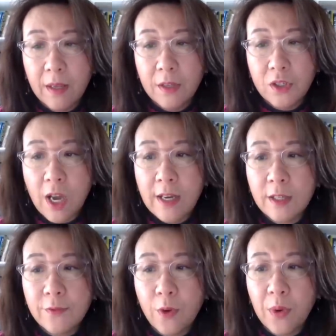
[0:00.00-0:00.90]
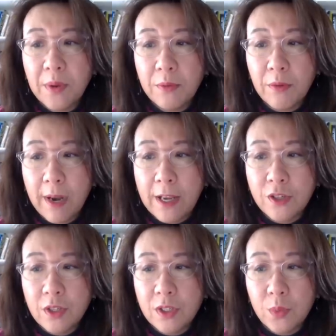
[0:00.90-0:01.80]
China's foreign
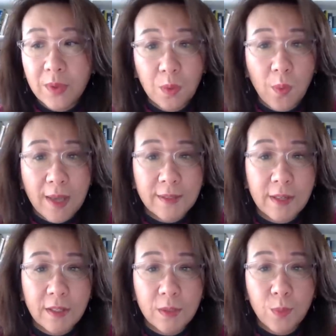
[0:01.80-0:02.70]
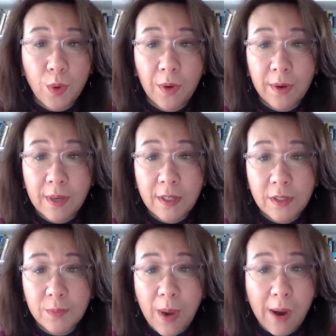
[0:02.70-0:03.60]
relations with the West is spor is
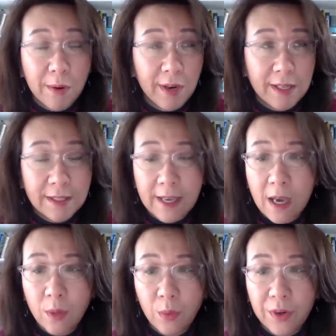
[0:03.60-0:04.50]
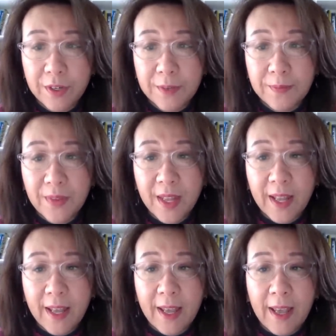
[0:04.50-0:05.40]
spiraling downward,
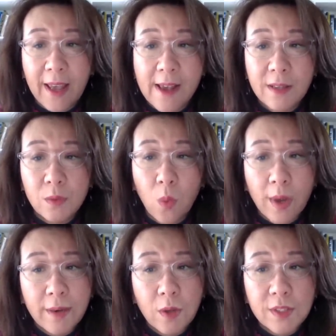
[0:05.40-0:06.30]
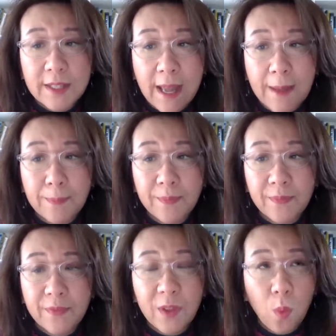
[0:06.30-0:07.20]
and one knows that
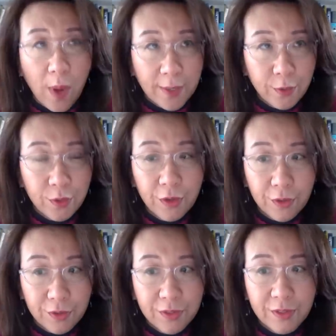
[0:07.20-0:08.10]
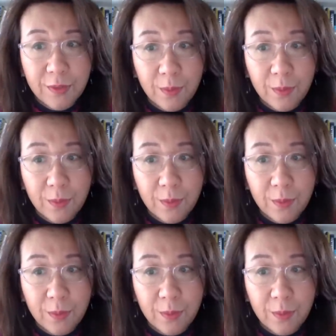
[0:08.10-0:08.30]
the Westerners,